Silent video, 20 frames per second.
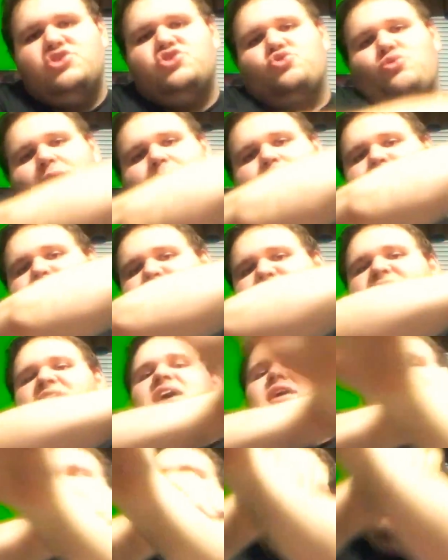scrapes it
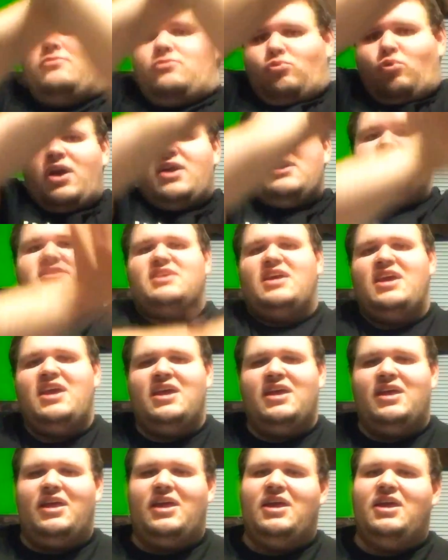down, writes
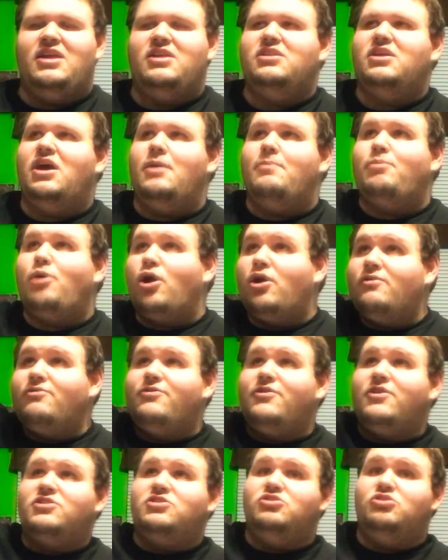it in
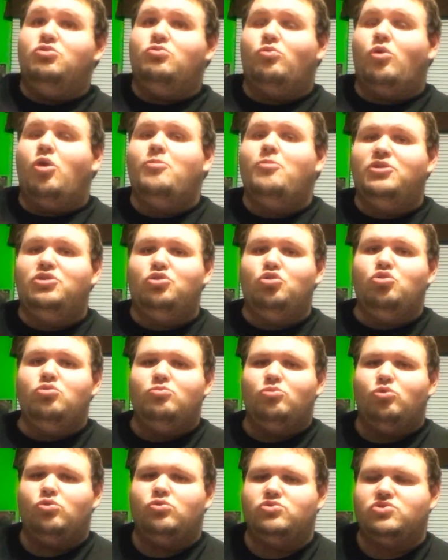perfect Roman
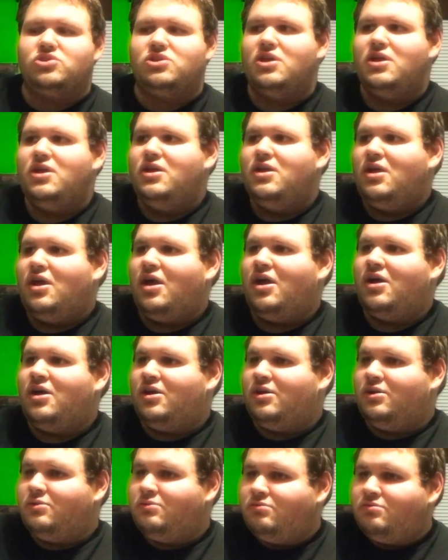numerals,
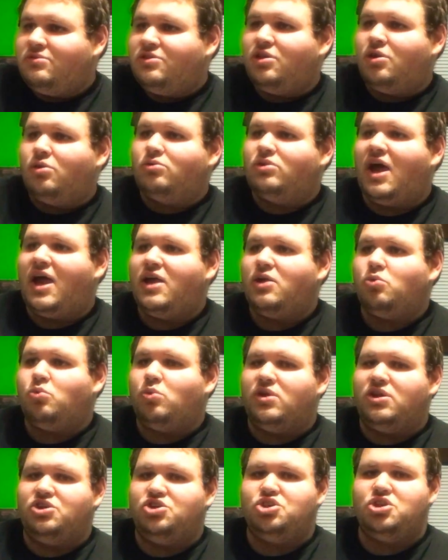
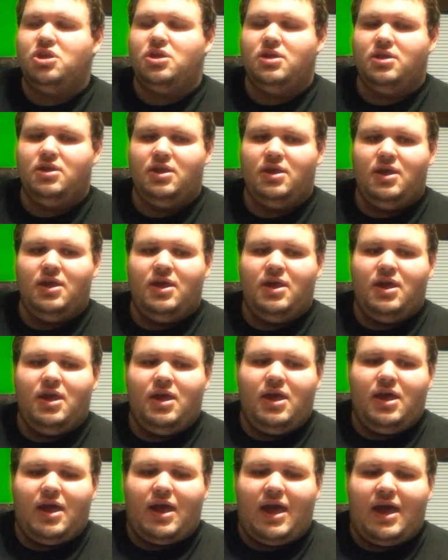language.
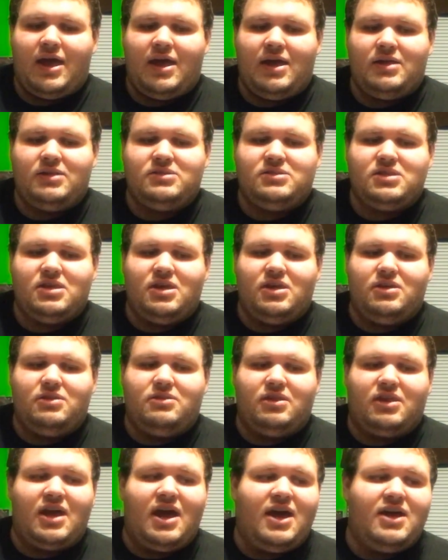And
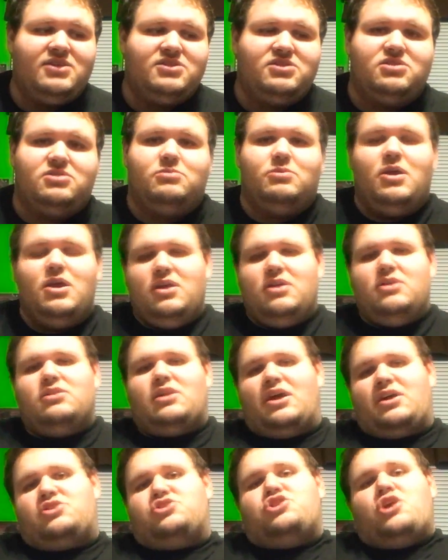the guy's
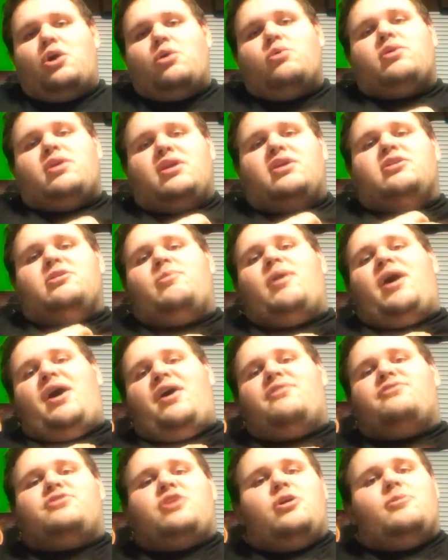like choking in the
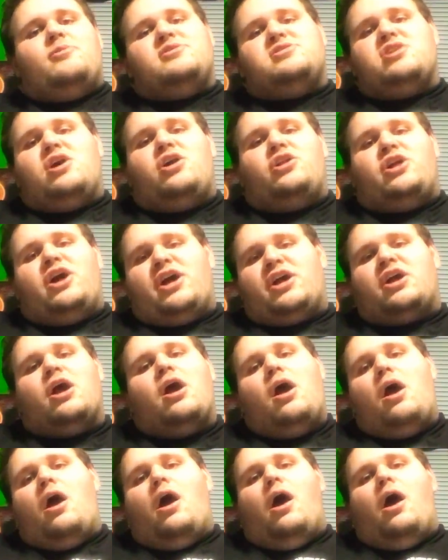bathtub. He's all like,